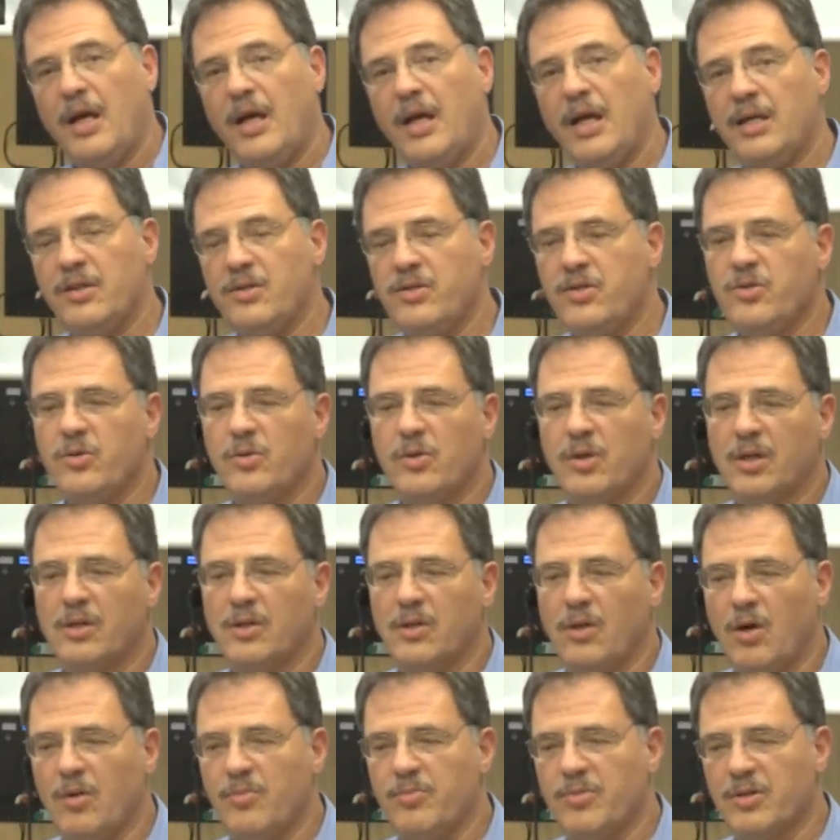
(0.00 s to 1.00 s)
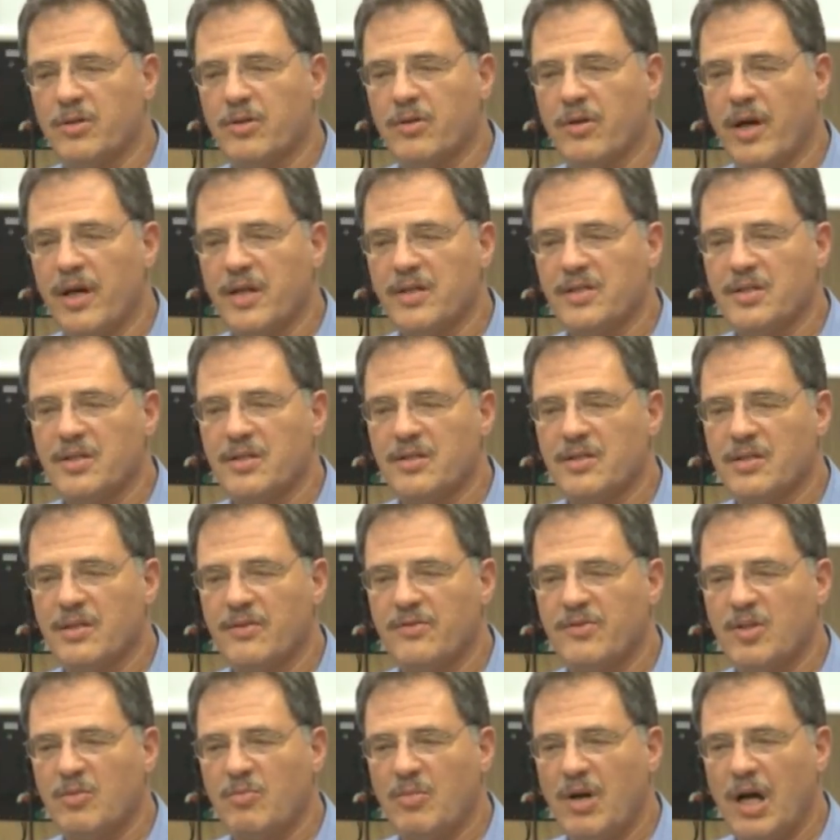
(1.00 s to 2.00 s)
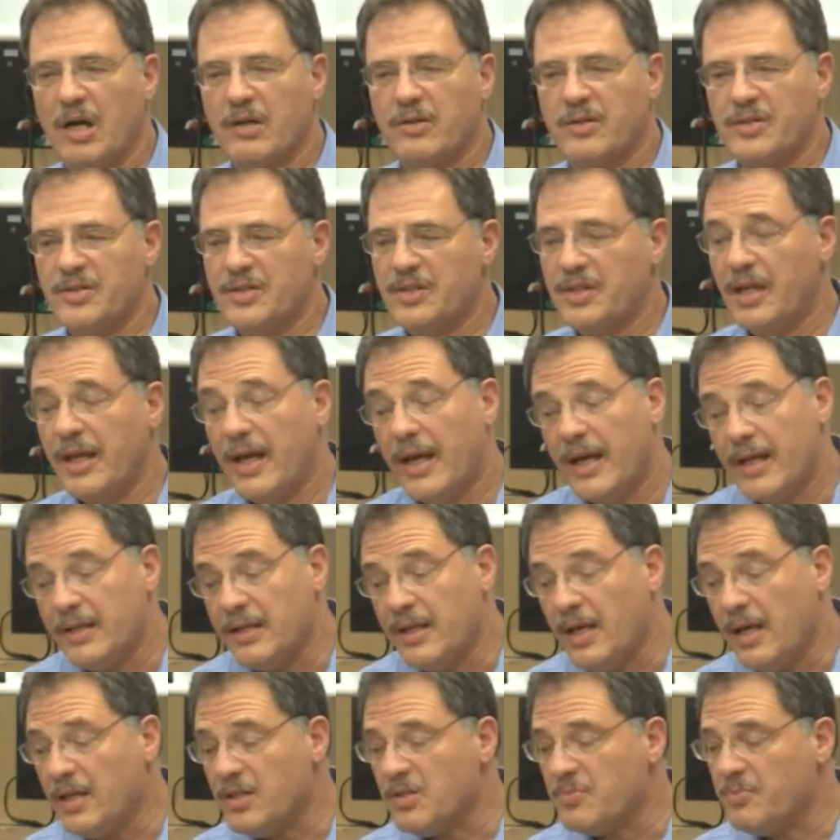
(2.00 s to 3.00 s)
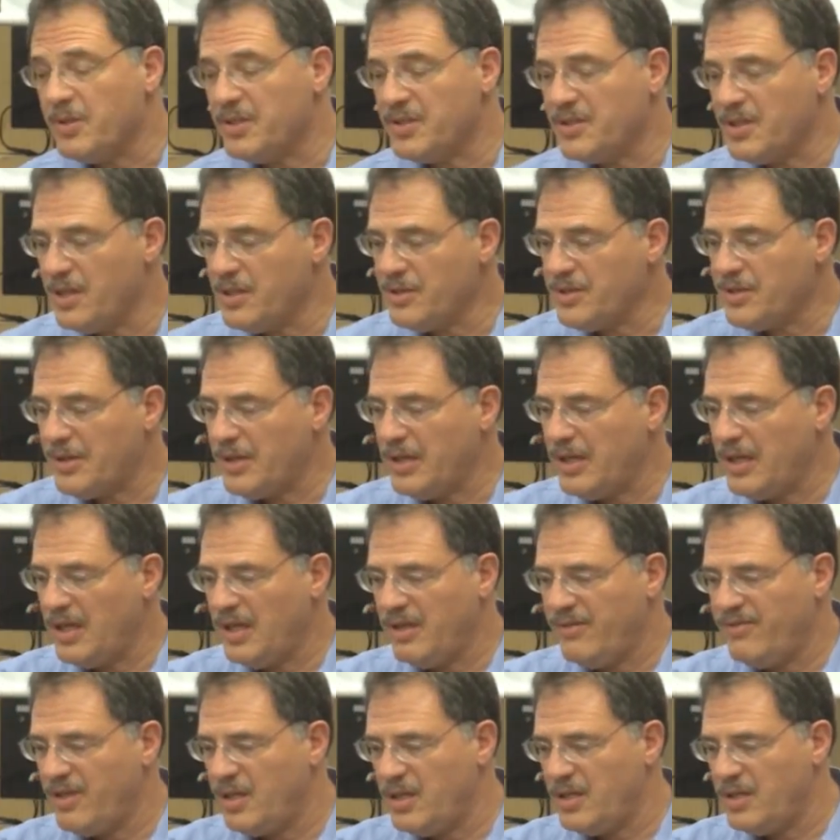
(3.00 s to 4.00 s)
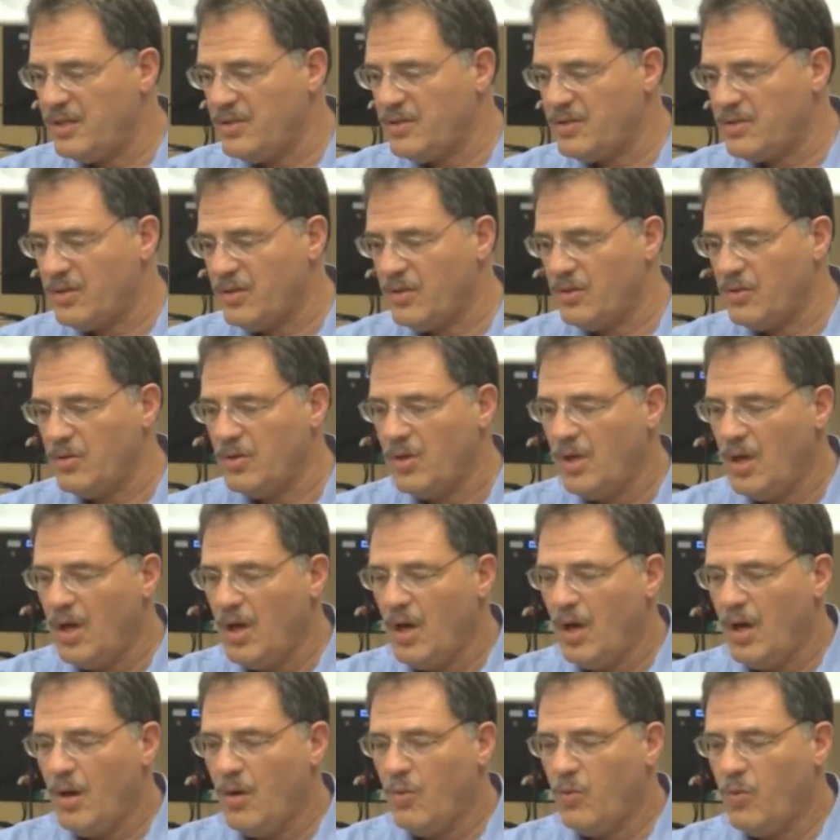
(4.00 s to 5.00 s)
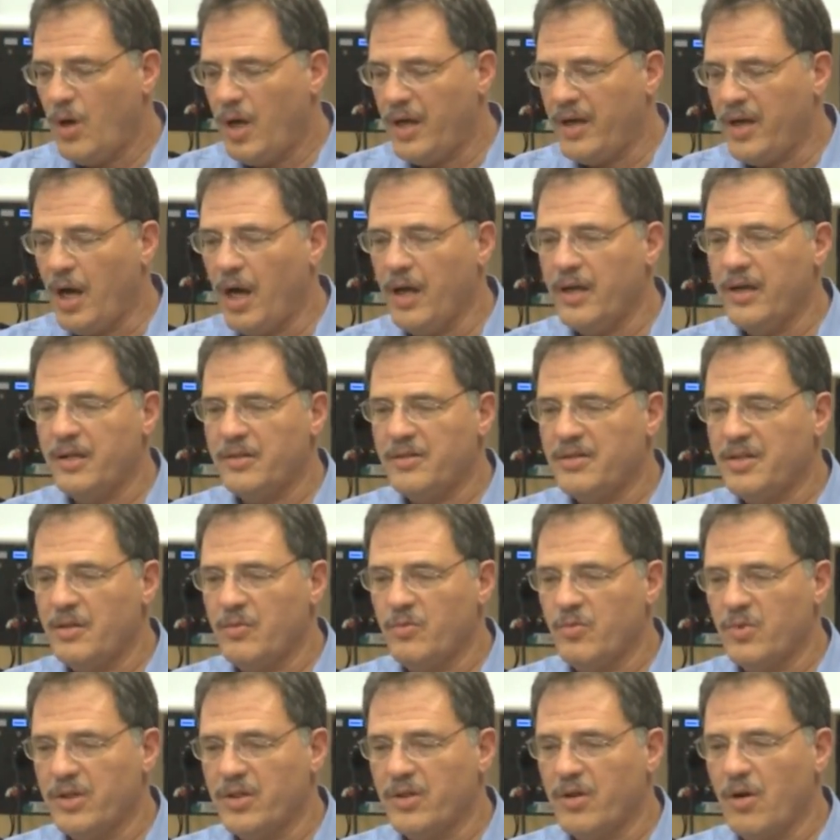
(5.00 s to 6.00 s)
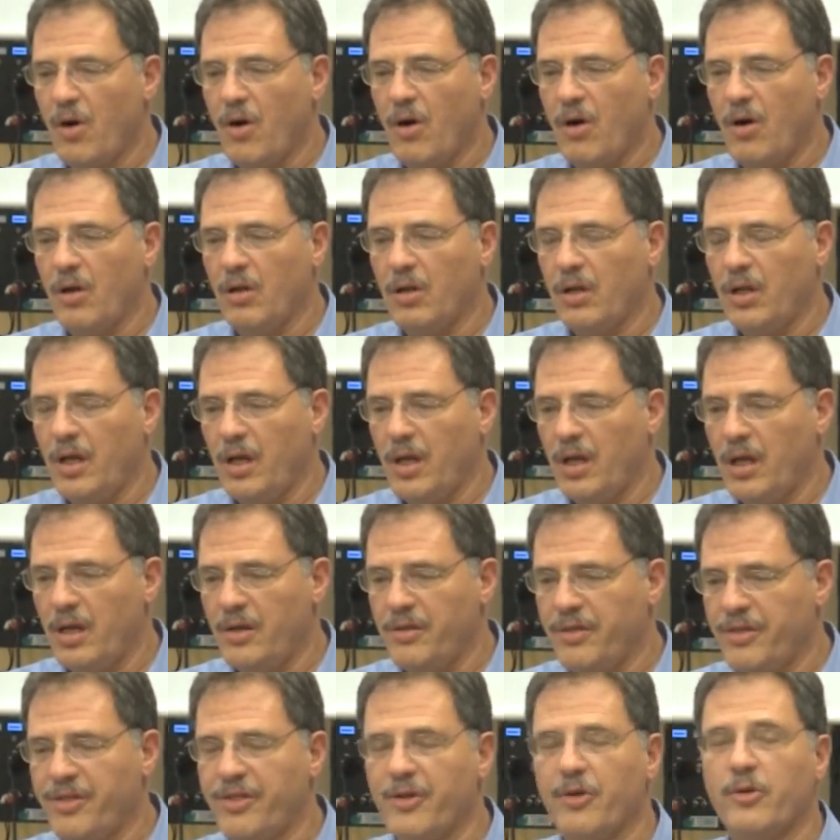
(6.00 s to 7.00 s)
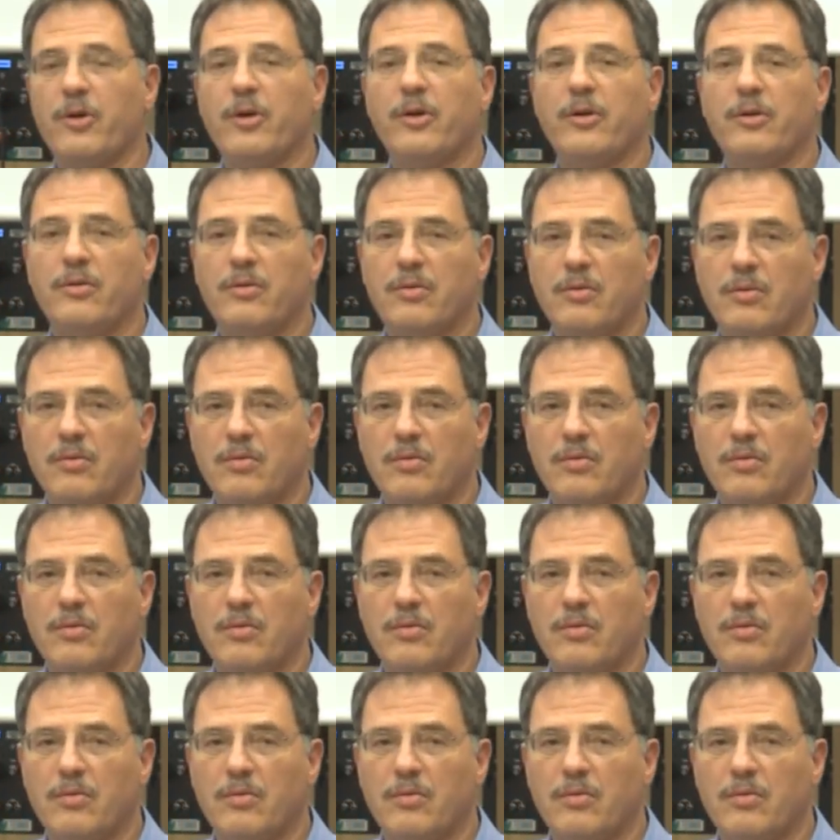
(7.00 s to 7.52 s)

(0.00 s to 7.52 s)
into a global crisis of democracy, and yes, potentially even into what Huntington would call a third